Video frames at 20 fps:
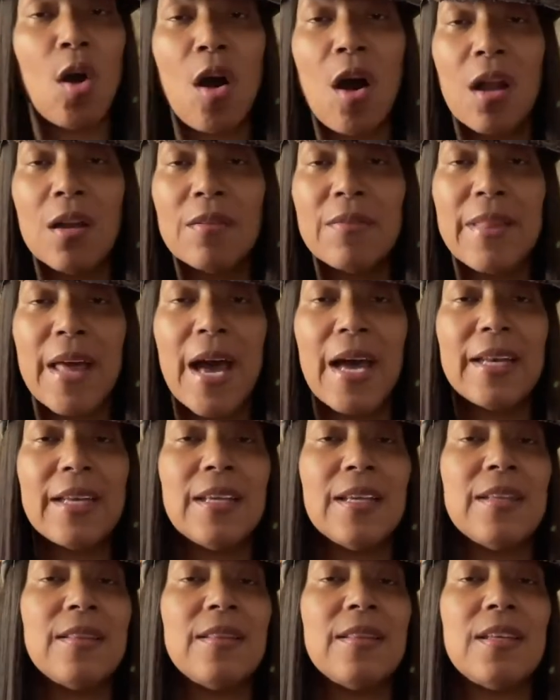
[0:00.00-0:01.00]
all of
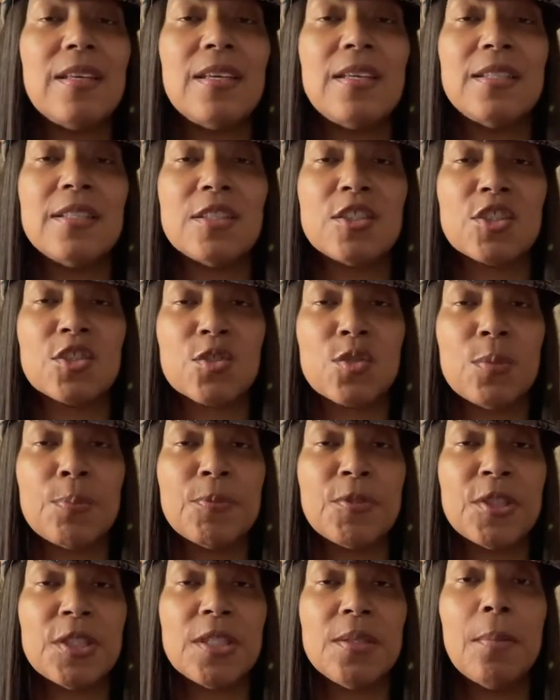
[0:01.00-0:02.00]
that in the
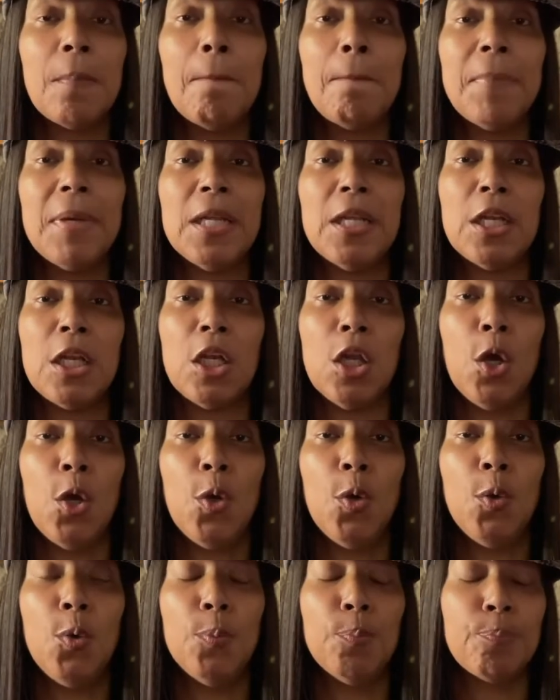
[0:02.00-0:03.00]
description
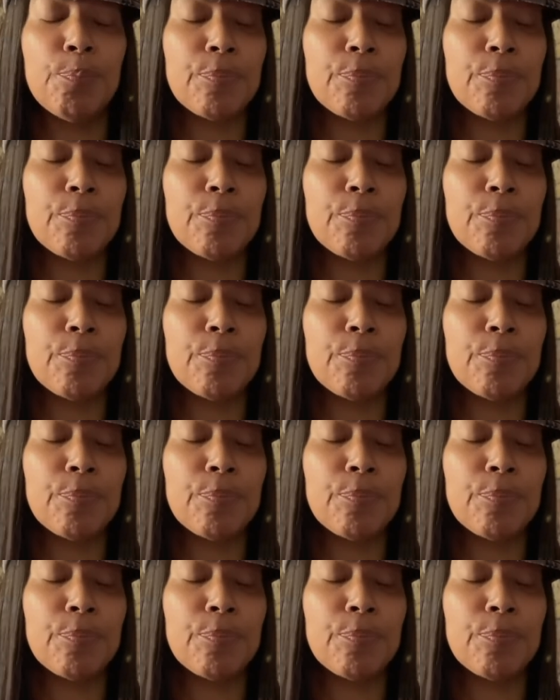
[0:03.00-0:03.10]
below.